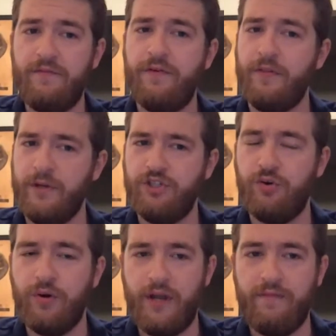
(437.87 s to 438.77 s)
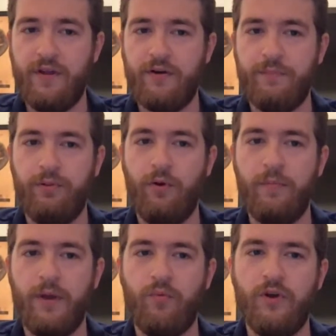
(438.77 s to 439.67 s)
for the majority of their
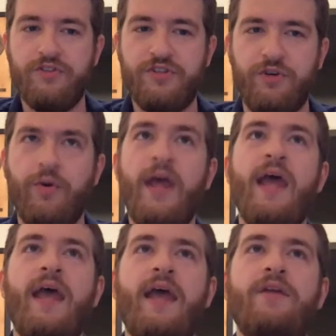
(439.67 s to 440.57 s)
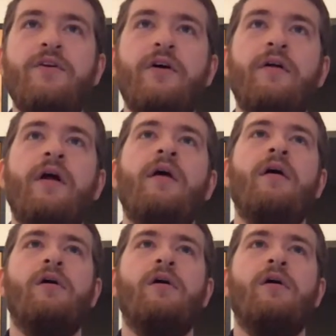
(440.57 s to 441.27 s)
deployment was to hinder